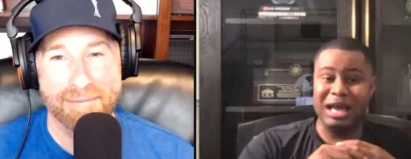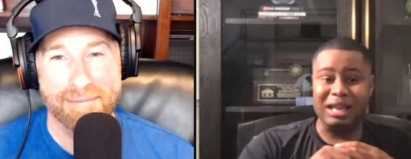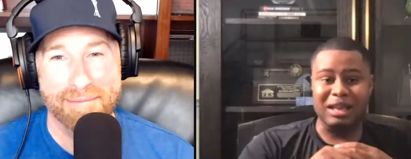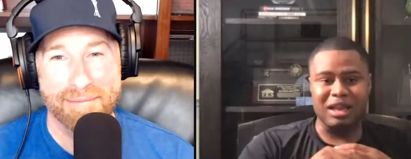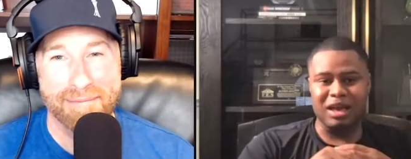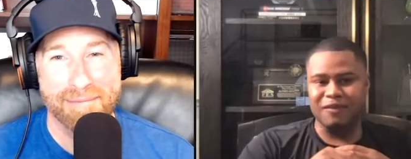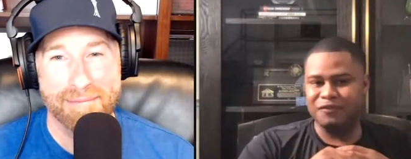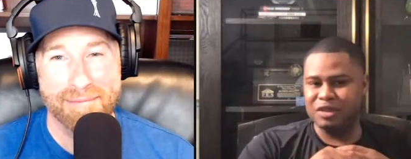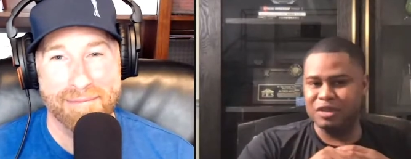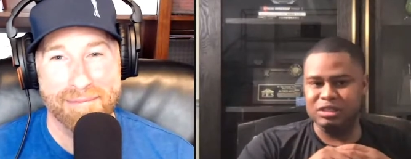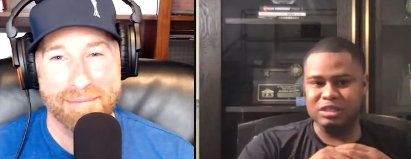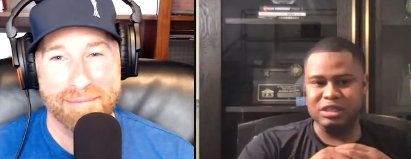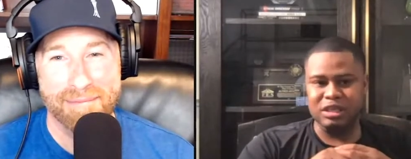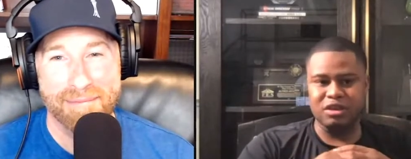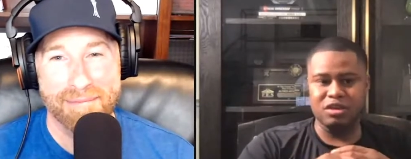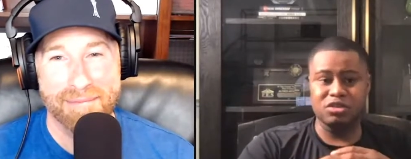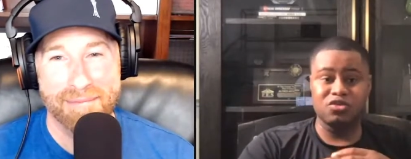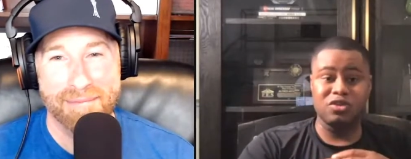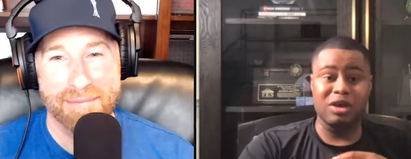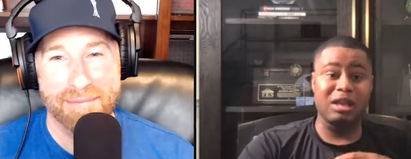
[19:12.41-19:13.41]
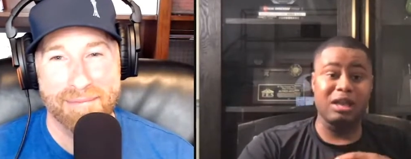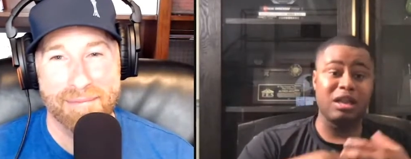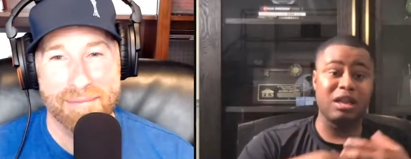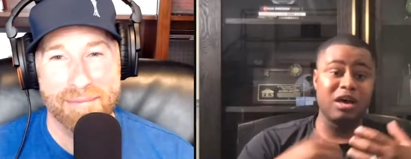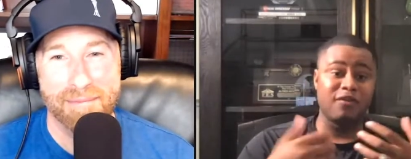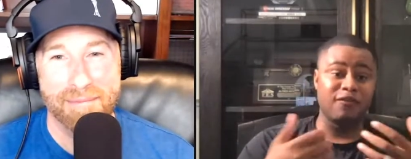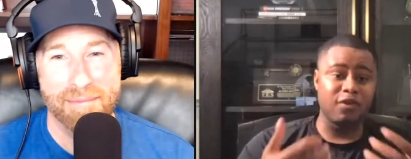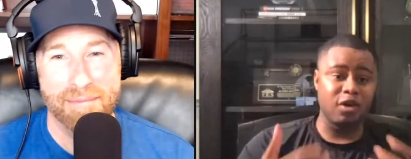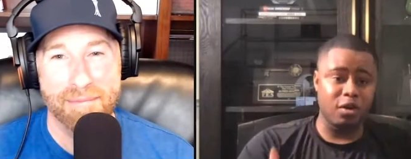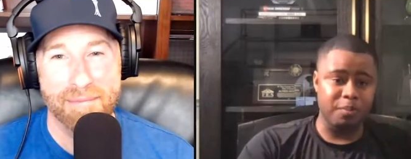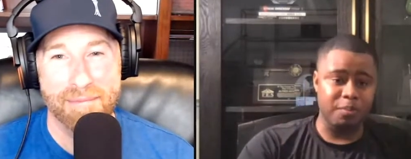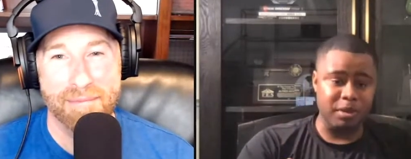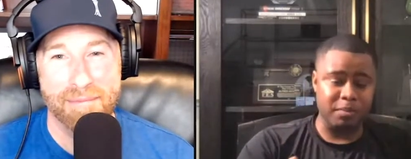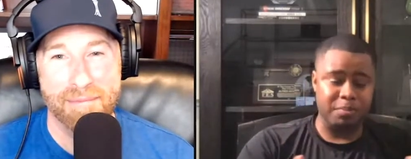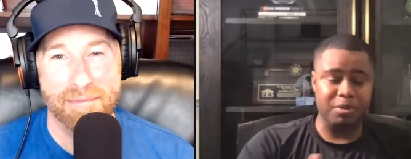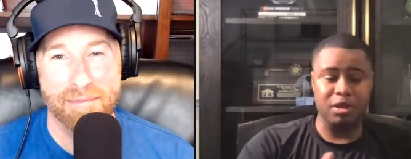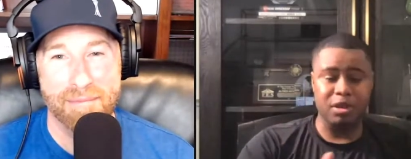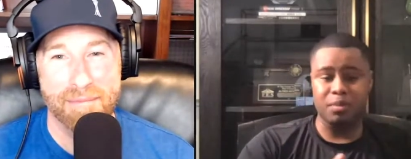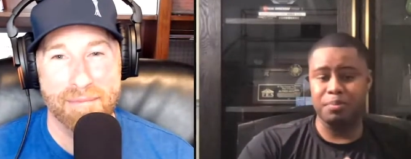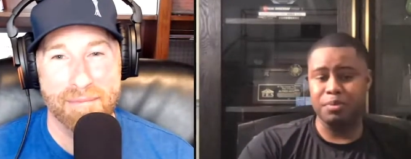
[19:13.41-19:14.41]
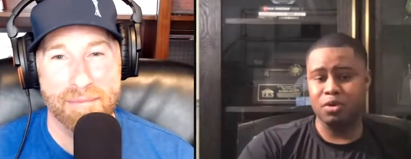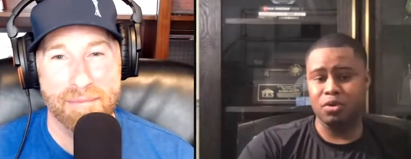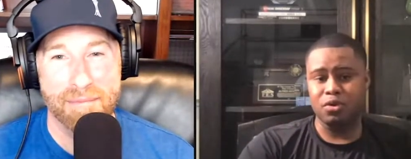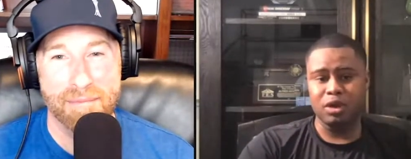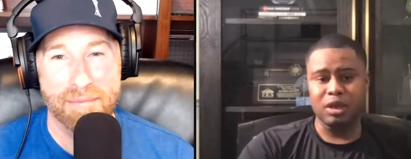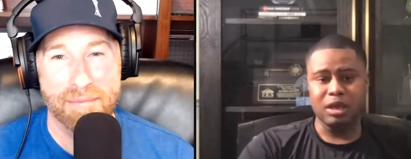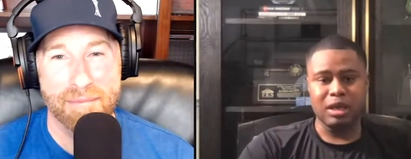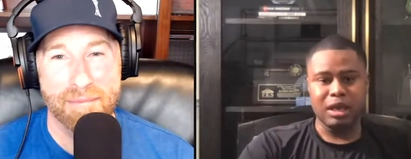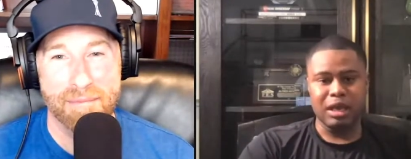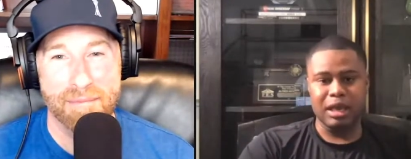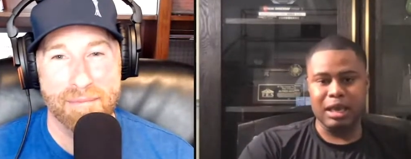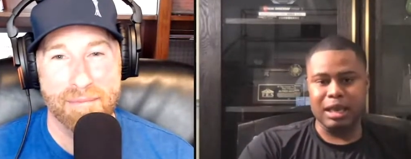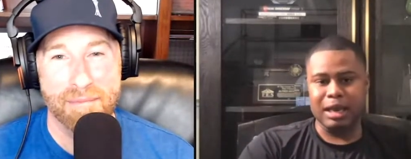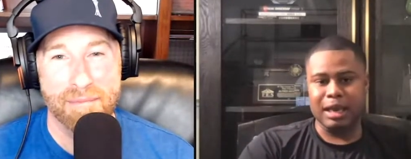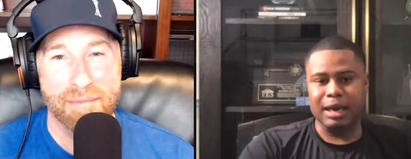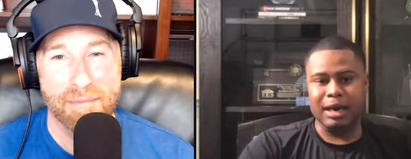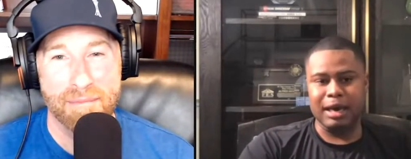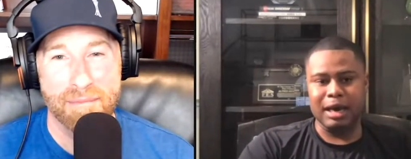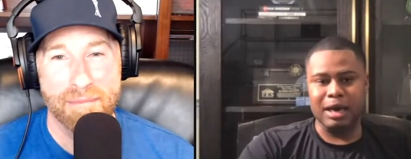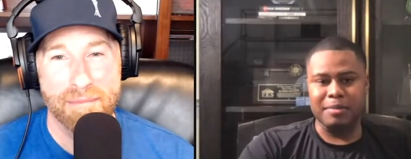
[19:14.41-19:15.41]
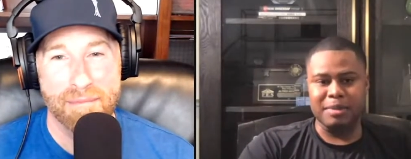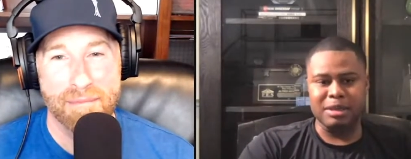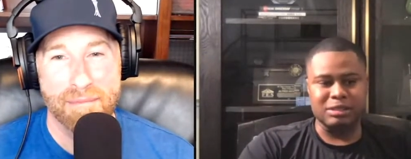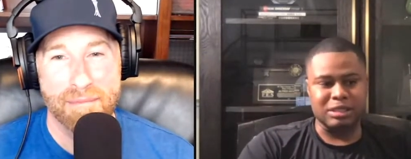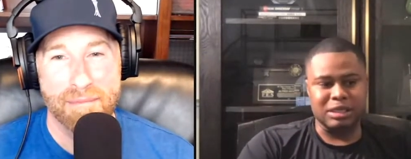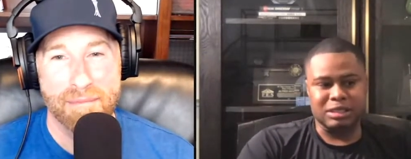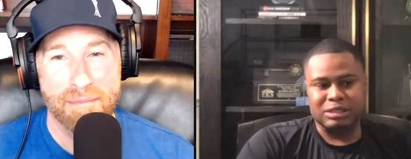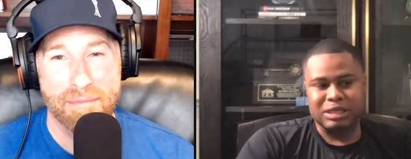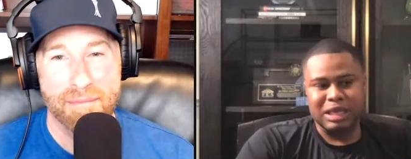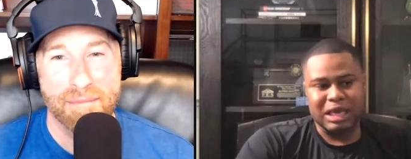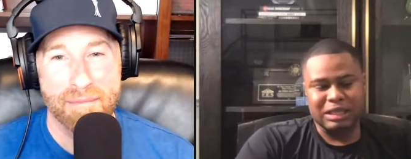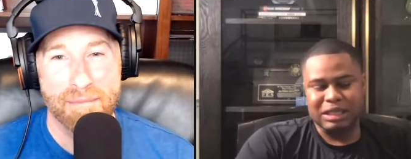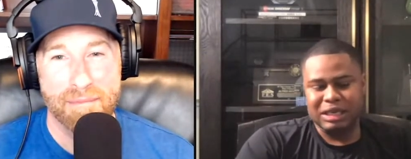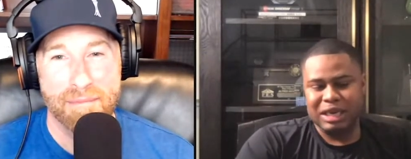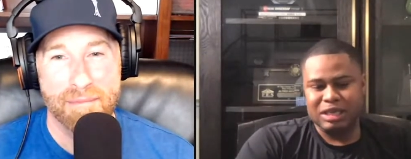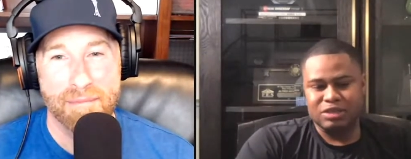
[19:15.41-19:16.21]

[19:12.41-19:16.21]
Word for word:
Speaker 1: I love this industry. I love helping people. And uh, it's, it's nothing